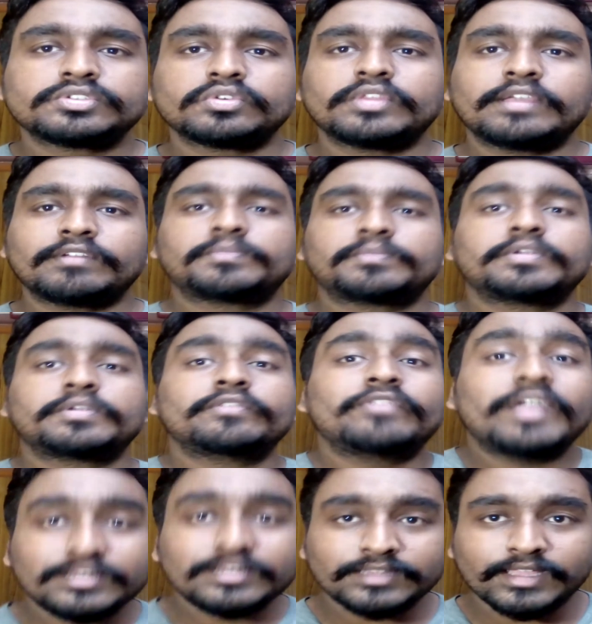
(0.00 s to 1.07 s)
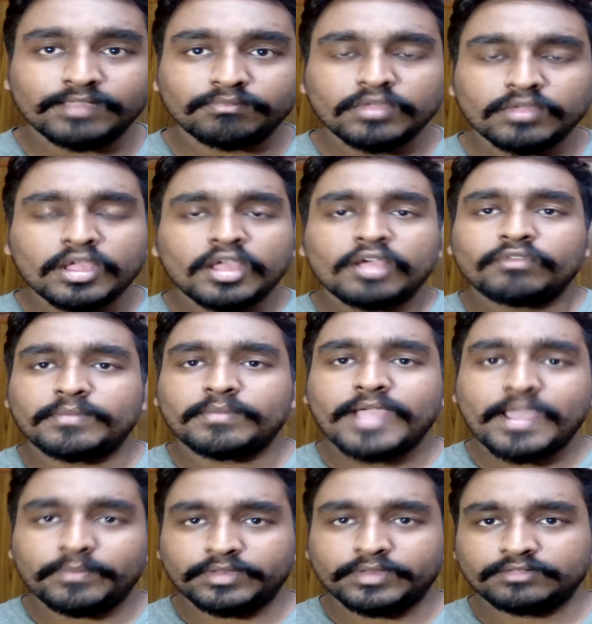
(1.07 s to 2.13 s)
so they will prevent them from
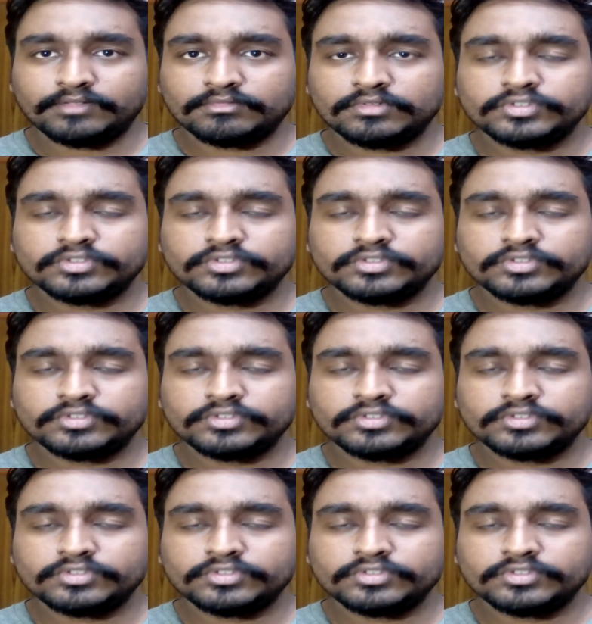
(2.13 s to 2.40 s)
happening.